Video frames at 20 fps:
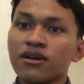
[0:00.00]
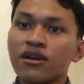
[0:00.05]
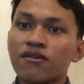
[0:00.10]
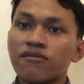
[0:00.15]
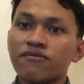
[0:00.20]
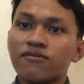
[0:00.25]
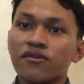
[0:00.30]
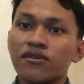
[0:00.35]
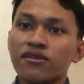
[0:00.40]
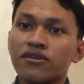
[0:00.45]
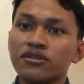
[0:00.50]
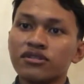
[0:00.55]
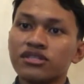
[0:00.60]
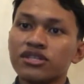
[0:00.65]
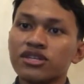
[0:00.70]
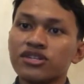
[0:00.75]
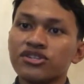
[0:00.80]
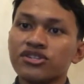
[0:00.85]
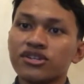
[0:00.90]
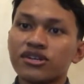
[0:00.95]
for
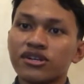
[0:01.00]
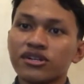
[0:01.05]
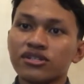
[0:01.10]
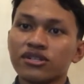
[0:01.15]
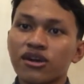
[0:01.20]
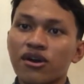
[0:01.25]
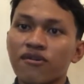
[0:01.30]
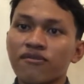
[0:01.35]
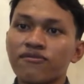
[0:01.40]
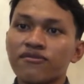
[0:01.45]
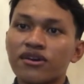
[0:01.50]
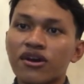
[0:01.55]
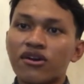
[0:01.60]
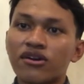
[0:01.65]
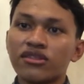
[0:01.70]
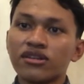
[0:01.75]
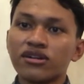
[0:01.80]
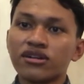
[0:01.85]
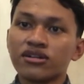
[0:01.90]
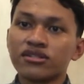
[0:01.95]
teachers of
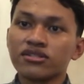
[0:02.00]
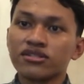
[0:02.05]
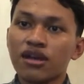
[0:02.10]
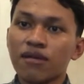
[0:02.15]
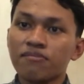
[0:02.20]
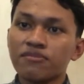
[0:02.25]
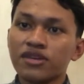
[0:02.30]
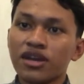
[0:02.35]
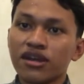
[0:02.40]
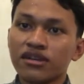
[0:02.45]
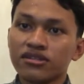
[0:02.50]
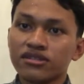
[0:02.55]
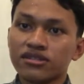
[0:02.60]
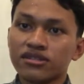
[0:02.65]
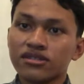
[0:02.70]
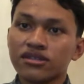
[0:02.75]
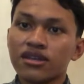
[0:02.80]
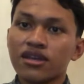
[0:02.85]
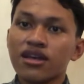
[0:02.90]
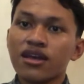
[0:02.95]
other
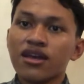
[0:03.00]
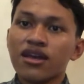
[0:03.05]
subjects.